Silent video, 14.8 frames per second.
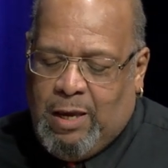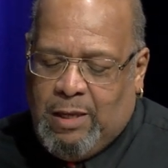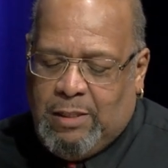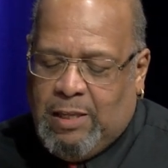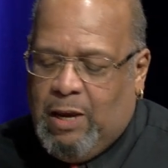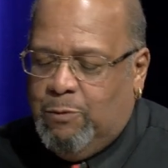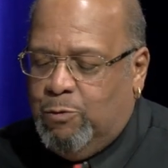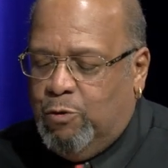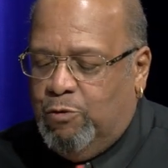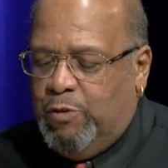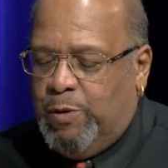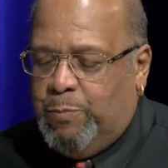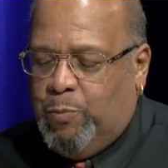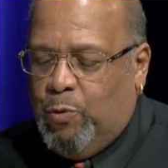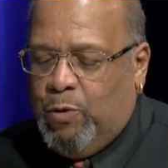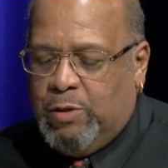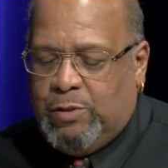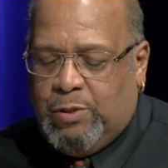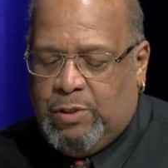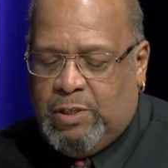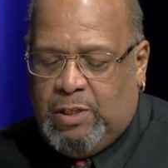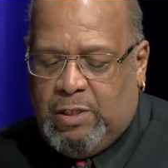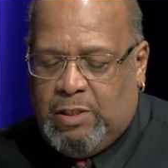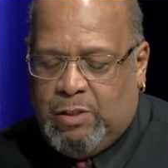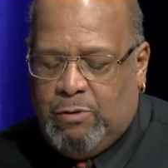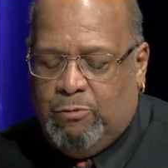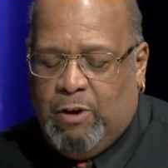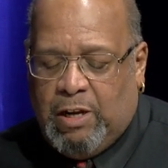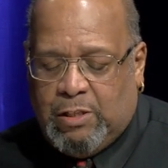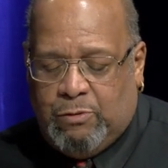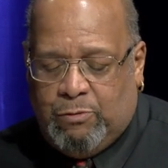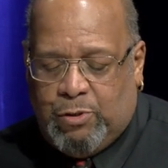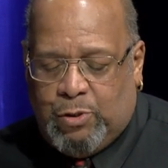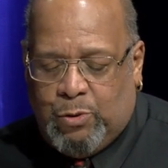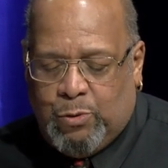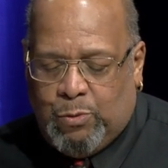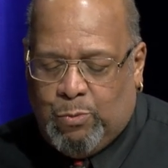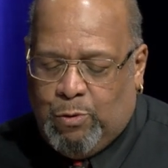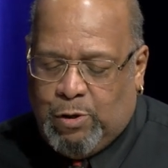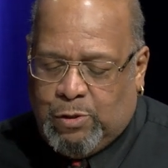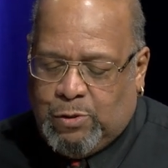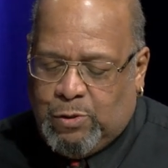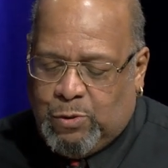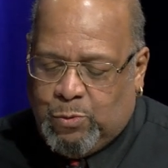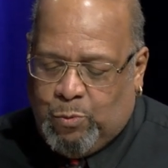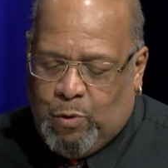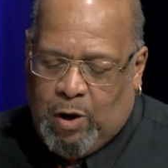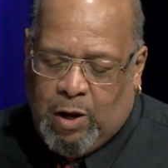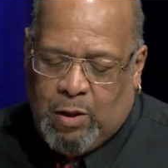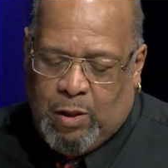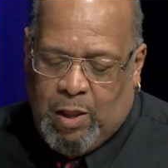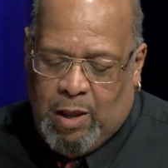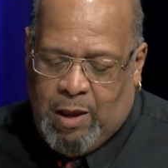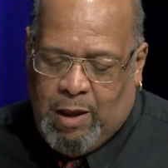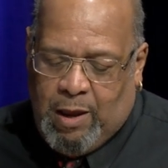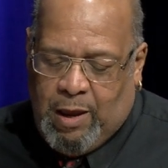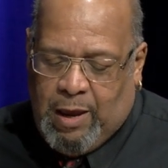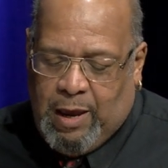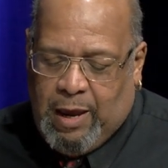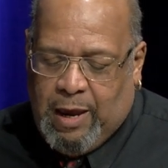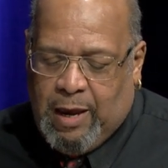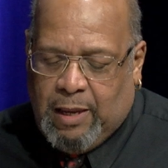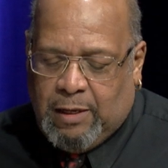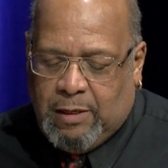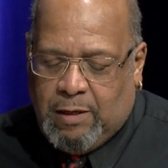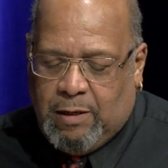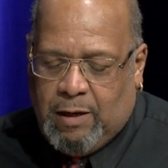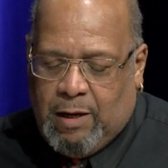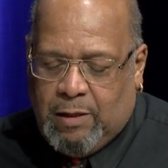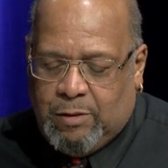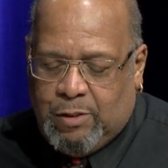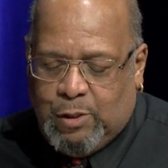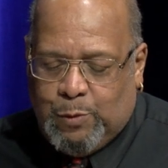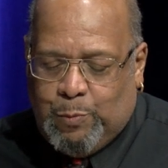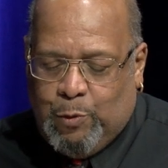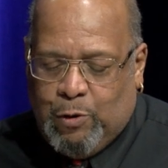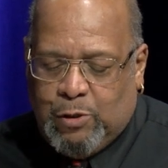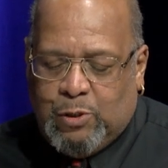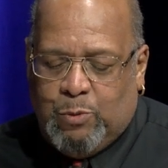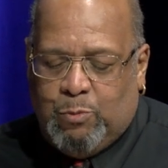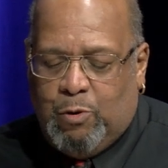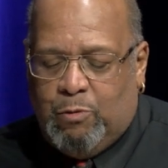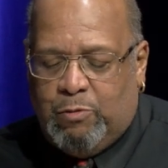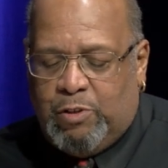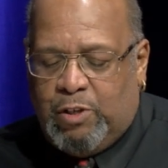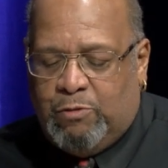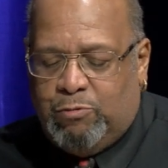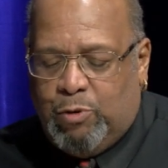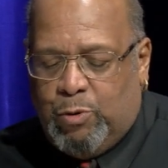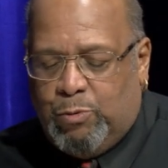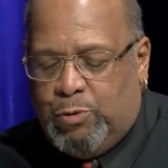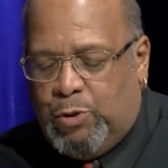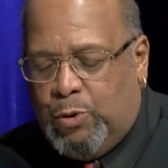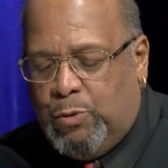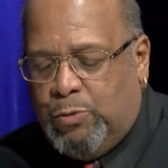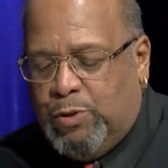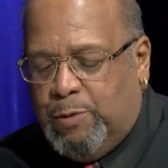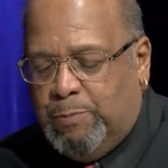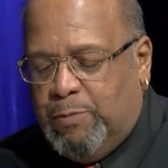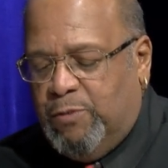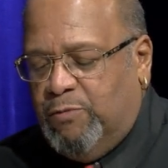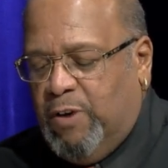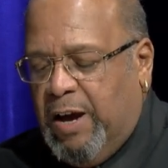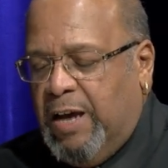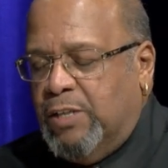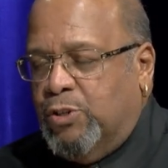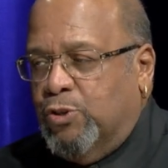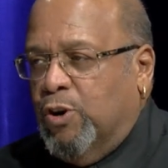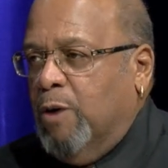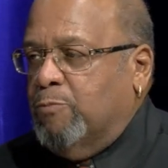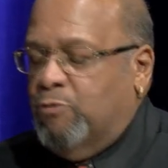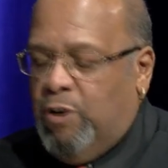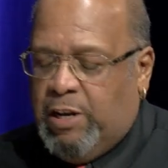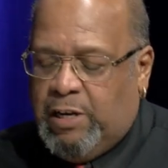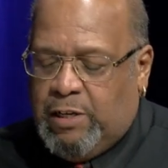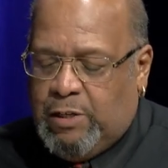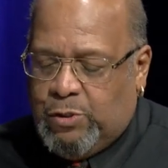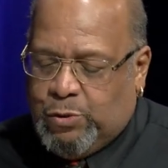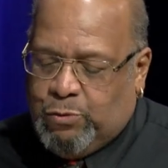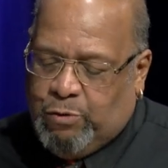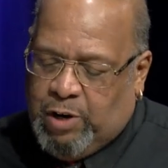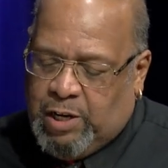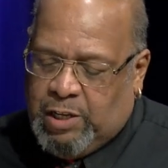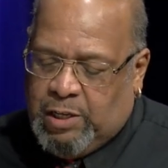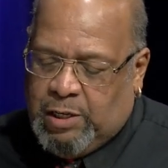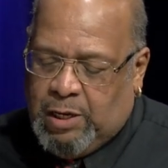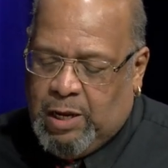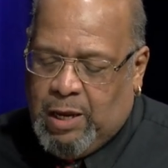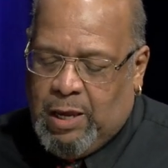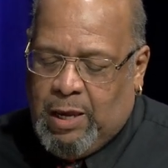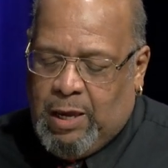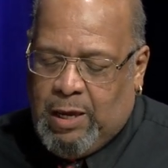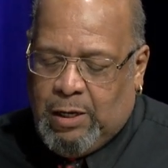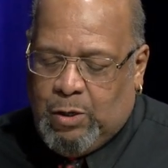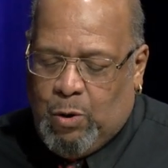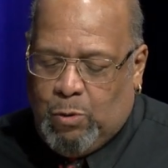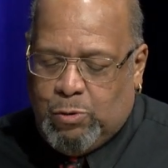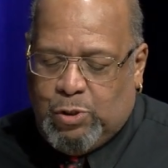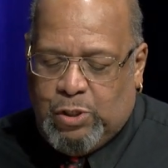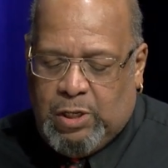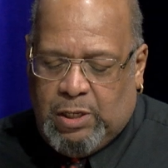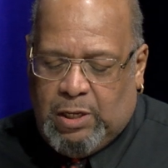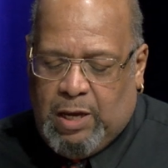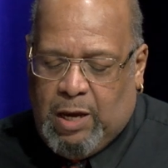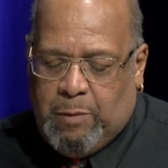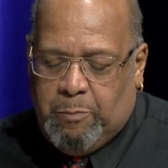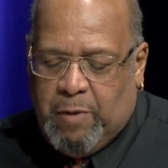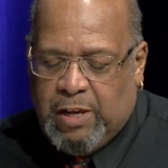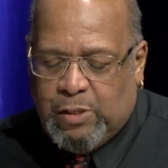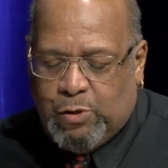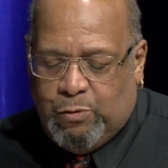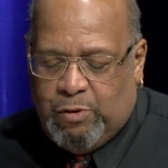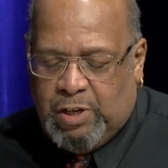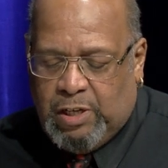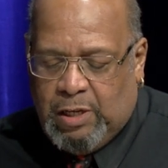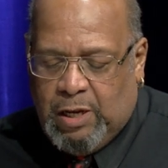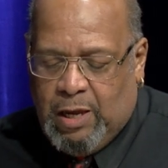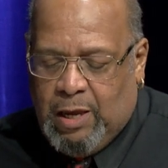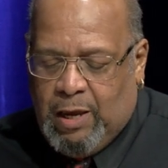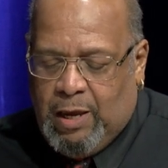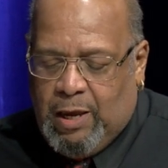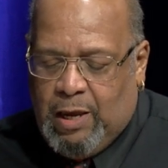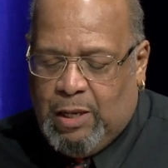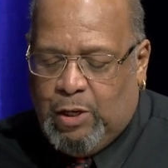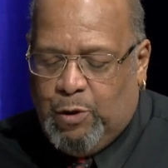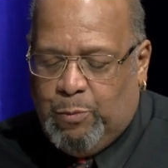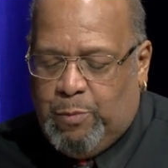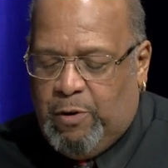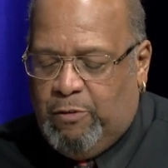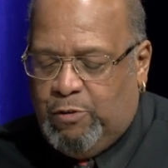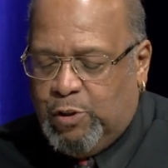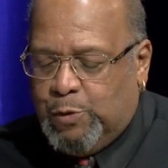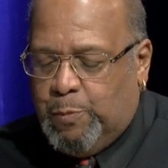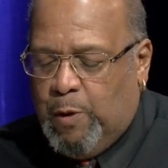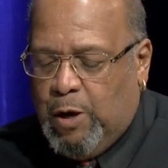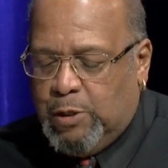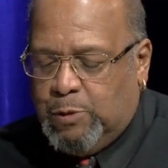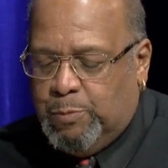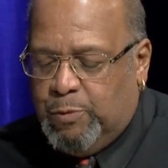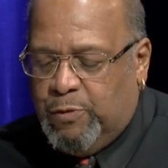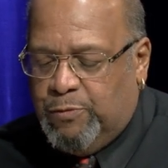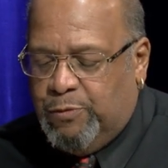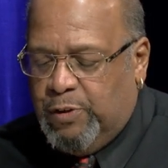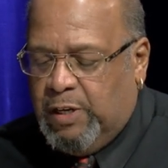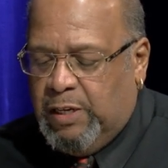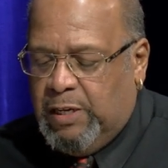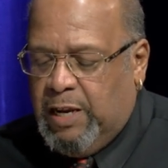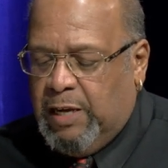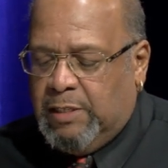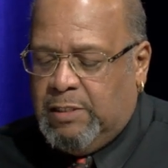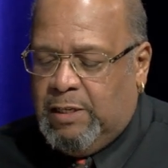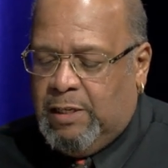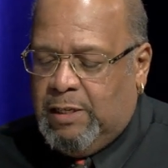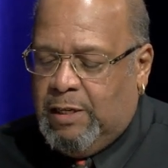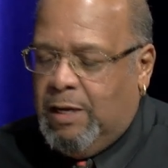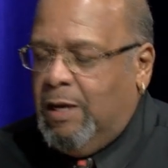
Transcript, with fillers: They will report to the director of youth works as well. And uh, this person will recruit youth and provide job readiness training, coaching, and mentoring. And they'll be responsible for connecting